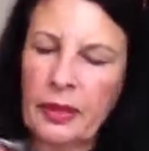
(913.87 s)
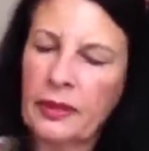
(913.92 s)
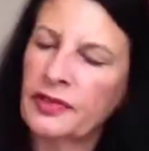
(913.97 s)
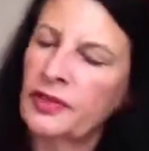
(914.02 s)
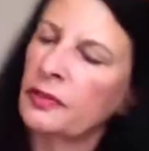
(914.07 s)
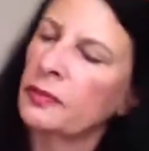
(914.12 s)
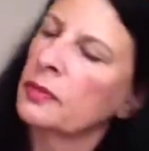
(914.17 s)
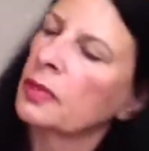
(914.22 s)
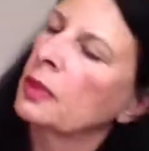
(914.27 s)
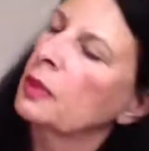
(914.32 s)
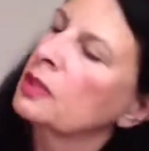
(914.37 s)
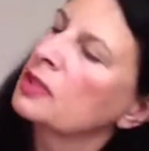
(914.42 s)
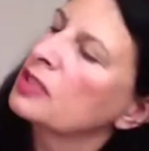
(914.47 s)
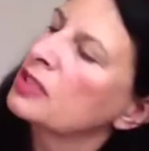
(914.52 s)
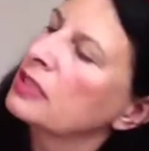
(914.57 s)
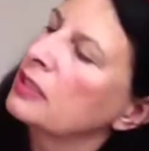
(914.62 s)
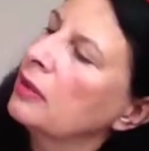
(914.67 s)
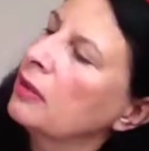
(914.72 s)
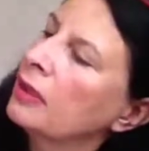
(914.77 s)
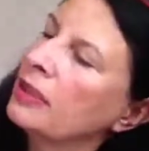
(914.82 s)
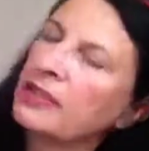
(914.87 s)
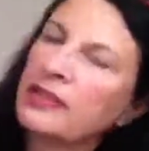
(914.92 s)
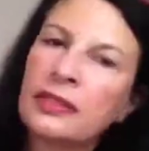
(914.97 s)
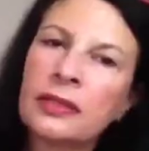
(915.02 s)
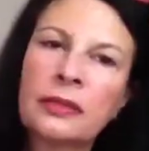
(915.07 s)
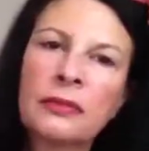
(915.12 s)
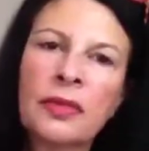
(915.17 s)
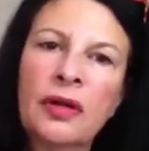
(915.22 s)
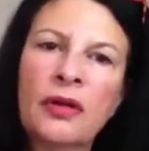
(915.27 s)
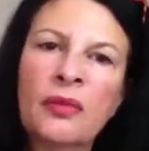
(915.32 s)
I don't know. I just liked
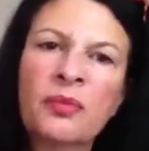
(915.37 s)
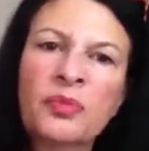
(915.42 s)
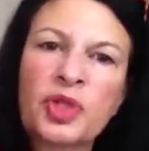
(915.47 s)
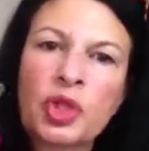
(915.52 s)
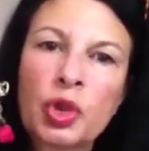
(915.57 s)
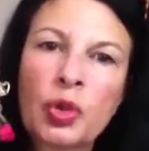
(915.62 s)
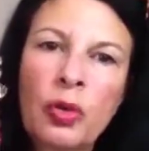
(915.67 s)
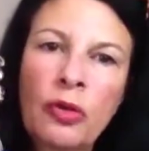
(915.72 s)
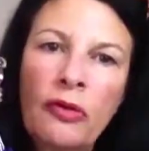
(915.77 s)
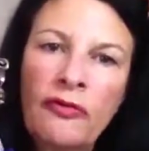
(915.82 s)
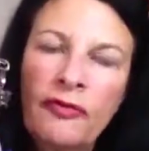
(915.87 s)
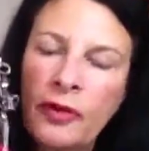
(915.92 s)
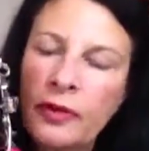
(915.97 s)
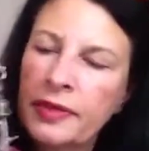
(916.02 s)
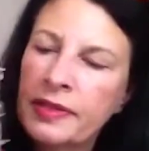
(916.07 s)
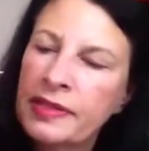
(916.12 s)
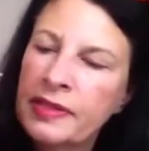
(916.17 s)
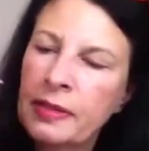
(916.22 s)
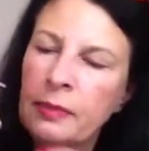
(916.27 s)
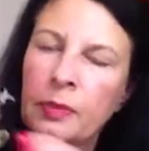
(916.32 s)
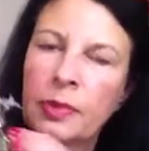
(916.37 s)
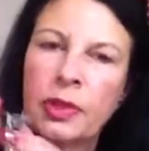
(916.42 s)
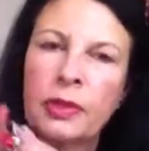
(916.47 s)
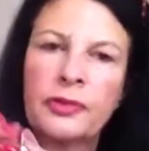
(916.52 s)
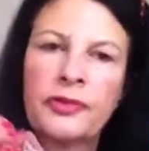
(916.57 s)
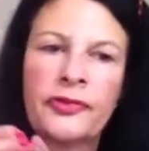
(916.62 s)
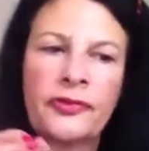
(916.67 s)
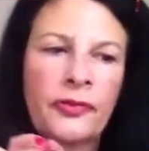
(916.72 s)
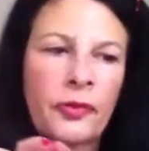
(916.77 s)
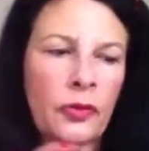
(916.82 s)
it. I'm sure I'll find some
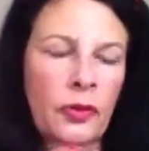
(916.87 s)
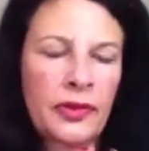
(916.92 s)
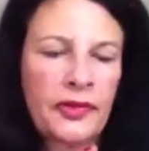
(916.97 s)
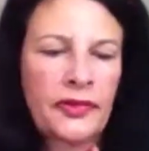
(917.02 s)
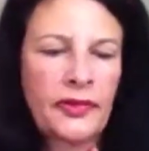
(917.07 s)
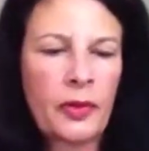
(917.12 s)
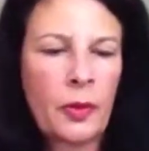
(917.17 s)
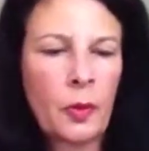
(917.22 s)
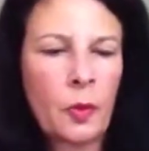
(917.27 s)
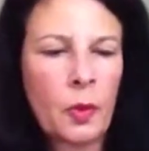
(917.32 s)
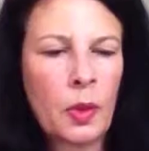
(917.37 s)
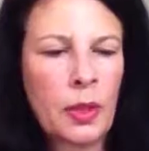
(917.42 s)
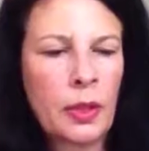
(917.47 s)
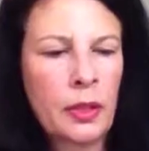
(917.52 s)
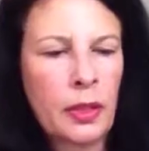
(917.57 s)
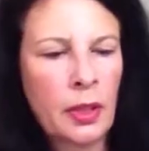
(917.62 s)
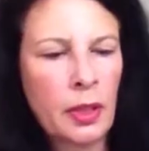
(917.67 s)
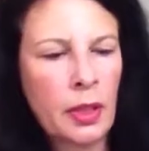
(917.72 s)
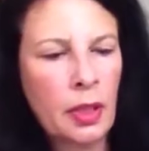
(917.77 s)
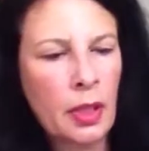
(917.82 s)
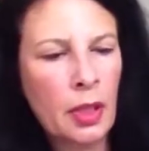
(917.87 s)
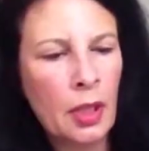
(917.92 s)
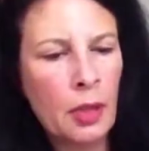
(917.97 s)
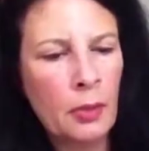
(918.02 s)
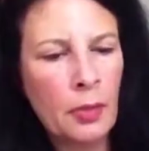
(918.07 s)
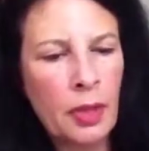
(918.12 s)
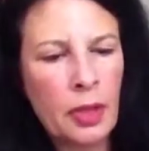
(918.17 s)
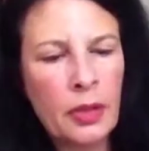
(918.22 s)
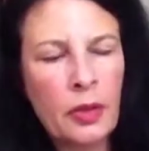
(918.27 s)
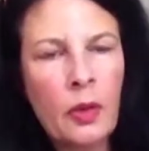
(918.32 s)
use for it somewhere.
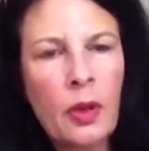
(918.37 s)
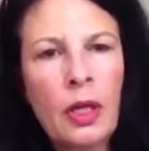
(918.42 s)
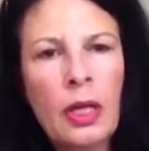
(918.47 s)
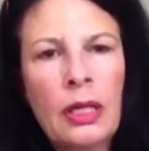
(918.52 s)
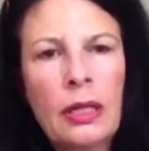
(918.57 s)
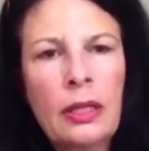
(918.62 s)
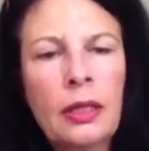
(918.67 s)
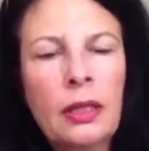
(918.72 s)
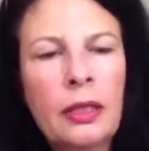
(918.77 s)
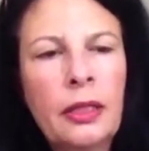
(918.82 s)
But I quite...